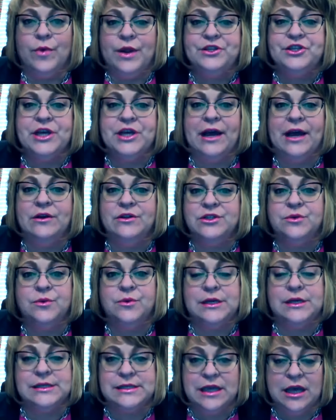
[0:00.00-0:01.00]
reach out to
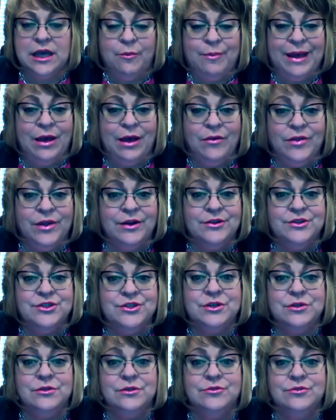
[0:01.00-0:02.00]
us about their
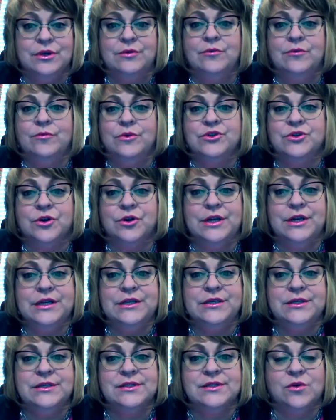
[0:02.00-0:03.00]
children
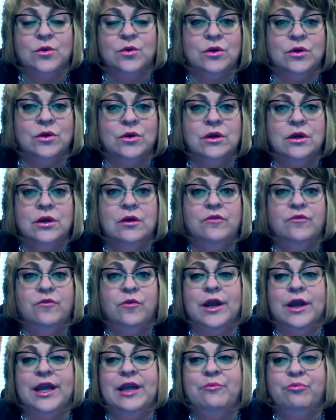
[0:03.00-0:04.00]
returning to school
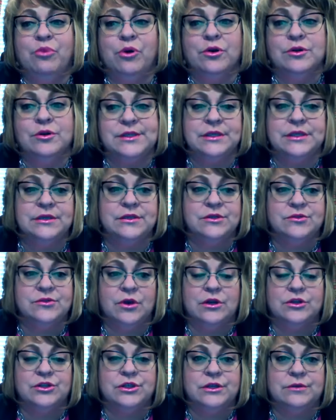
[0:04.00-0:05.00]
for in-person
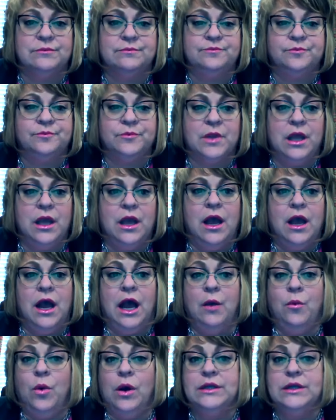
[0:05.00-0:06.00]
instruction.
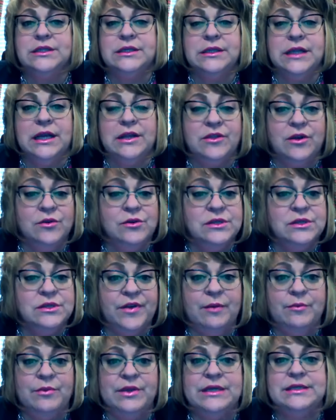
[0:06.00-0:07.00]
I want to let those
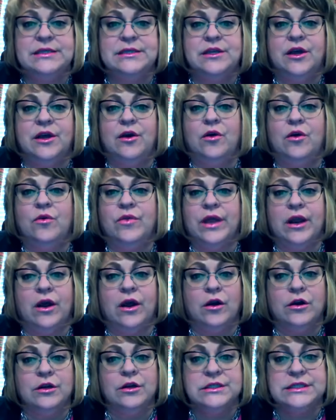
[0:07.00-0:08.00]
families know that
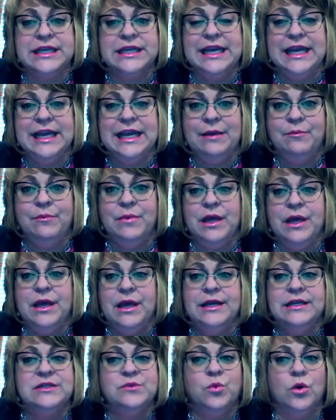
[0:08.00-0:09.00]
our team
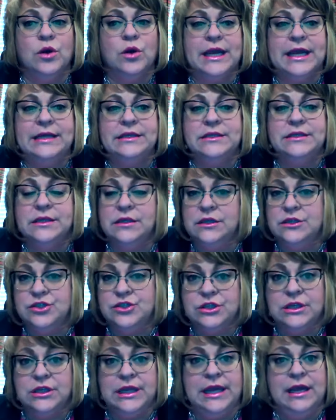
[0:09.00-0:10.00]
is working
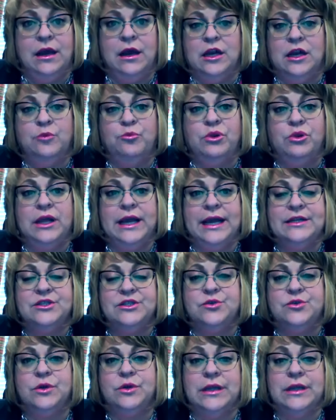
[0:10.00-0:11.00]
diligently on a plan
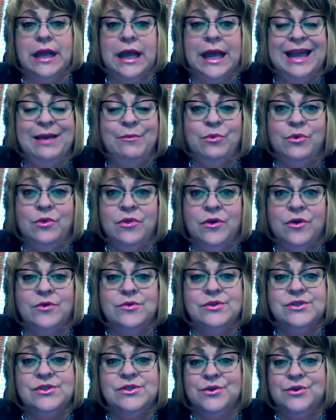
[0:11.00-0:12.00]
to enable
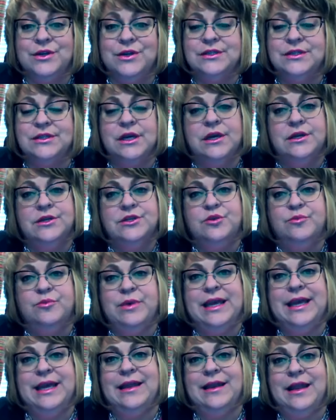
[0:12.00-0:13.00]
those students to
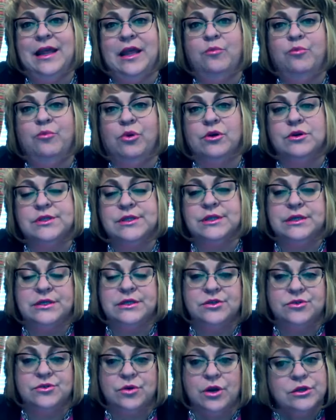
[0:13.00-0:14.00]
begin in person
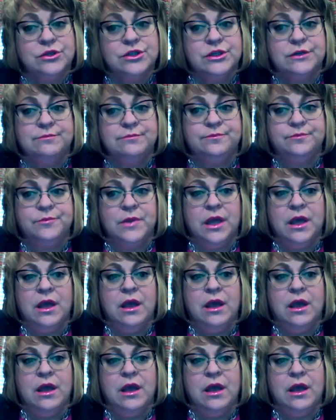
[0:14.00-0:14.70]
instruction.